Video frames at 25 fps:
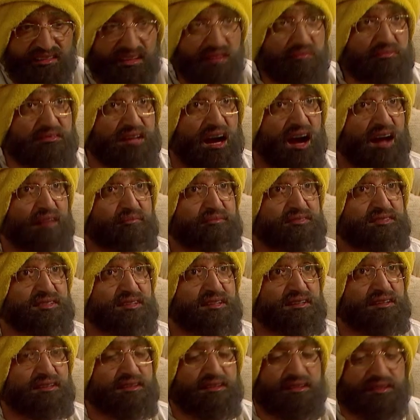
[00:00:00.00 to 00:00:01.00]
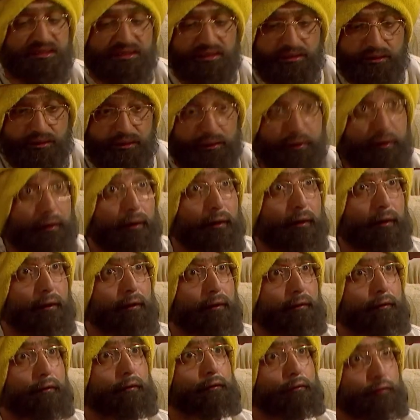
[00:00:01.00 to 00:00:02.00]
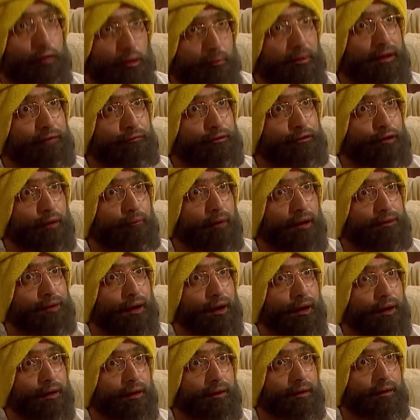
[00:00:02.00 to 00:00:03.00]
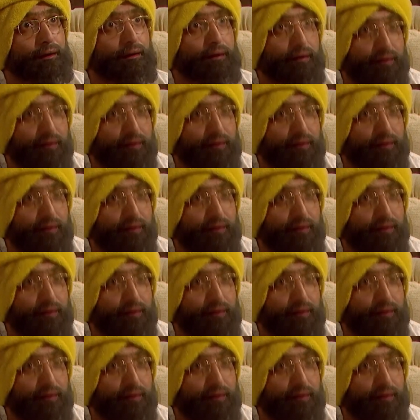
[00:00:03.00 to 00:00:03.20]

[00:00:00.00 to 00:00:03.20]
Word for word: Sometimes. Oh, you mean with your mother? You